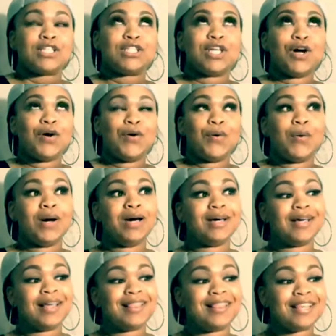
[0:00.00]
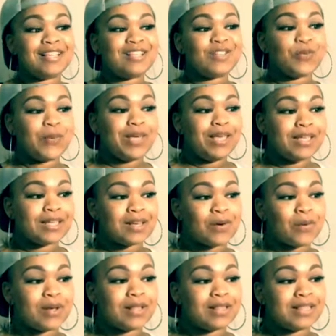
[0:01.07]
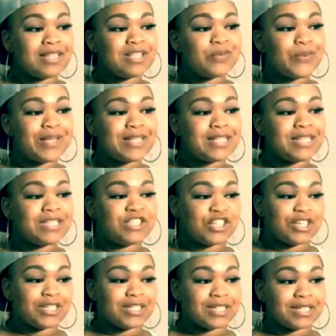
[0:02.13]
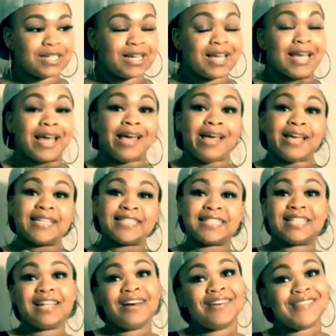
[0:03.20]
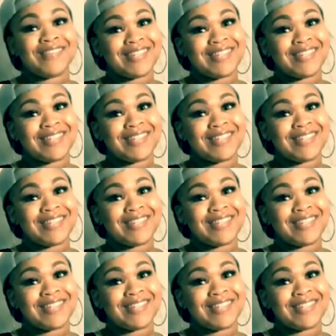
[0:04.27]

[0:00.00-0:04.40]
So, this week on this week's agenda is Love